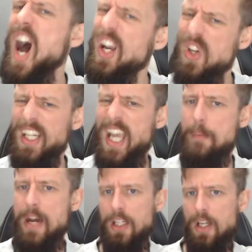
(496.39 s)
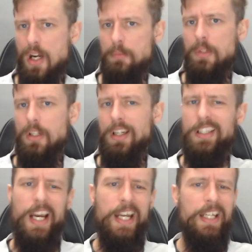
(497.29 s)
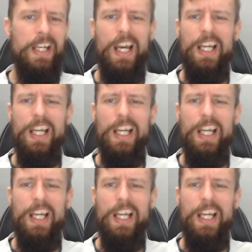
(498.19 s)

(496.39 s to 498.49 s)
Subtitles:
I got to get back home, okay?